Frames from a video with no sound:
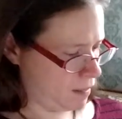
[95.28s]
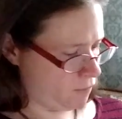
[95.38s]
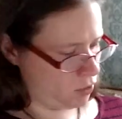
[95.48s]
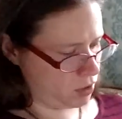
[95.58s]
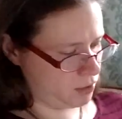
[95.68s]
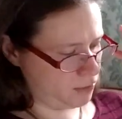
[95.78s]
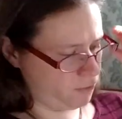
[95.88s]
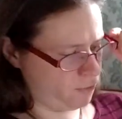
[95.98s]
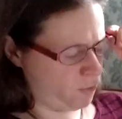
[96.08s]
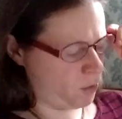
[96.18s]
For
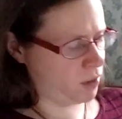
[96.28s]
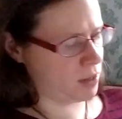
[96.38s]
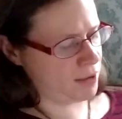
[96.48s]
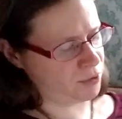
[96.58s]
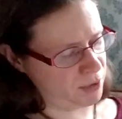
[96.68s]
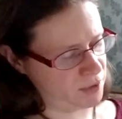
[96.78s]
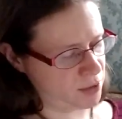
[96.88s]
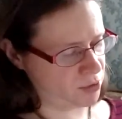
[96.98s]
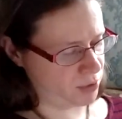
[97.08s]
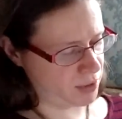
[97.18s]
the last 3
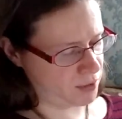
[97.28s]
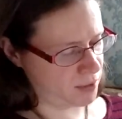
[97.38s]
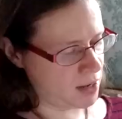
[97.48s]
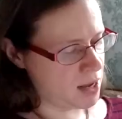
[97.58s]
centuries,